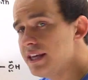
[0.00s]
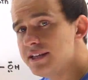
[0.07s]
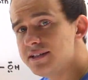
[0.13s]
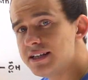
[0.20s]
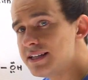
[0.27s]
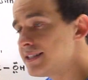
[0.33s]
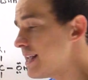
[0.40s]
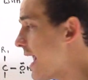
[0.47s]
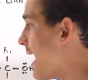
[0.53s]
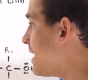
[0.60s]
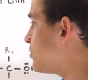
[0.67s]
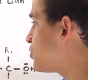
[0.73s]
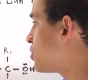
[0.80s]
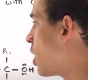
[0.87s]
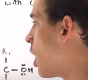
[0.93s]
these is
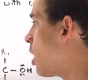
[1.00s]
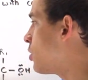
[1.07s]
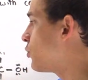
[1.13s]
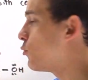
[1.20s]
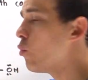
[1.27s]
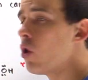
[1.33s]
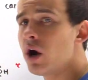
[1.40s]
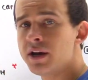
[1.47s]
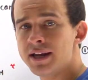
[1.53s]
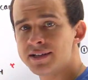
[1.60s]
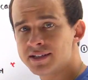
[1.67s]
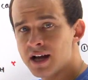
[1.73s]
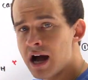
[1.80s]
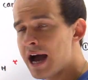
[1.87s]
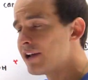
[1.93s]
H, the other one
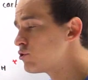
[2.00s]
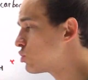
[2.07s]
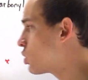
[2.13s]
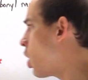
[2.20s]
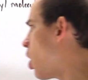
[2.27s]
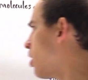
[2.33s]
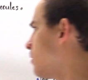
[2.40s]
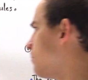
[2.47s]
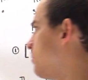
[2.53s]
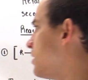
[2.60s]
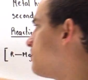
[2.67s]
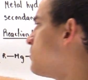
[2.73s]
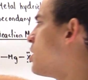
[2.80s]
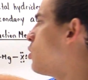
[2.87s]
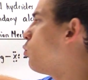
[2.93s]
is a
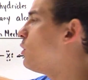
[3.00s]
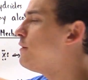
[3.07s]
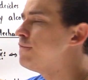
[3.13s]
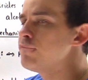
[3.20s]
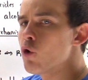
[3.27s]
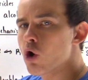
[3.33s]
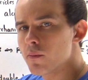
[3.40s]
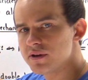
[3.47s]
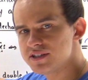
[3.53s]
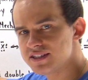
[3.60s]
hydrocarbon, we form a